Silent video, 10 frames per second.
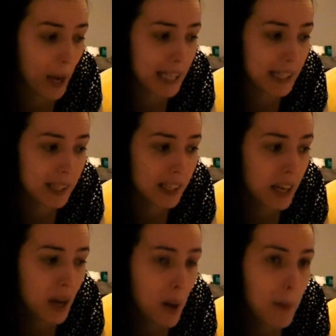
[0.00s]
It's
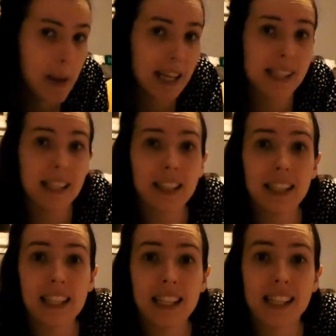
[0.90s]

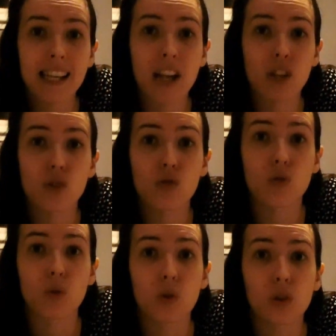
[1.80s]
basically
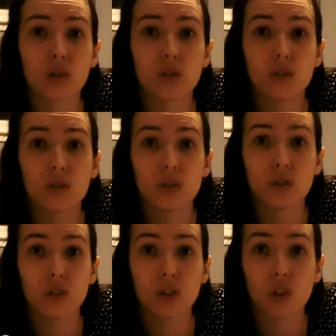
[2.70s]
Deathstroke
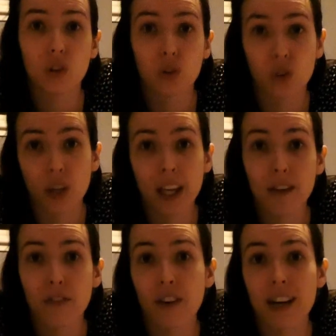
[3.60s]

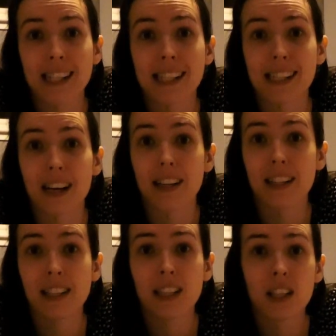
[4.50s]
looking for his
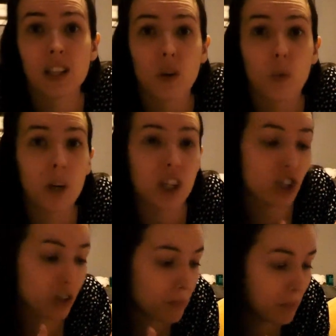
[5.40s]
son,
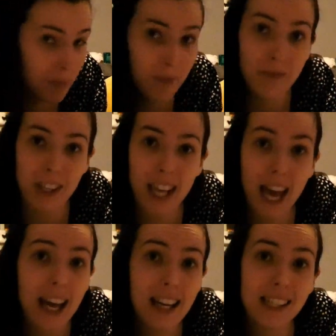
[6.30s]
which,
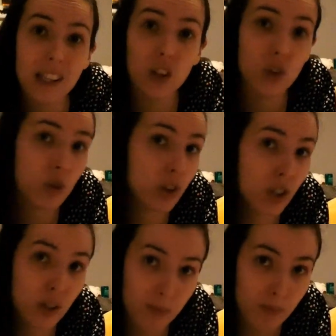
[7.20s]
yeah, is a good...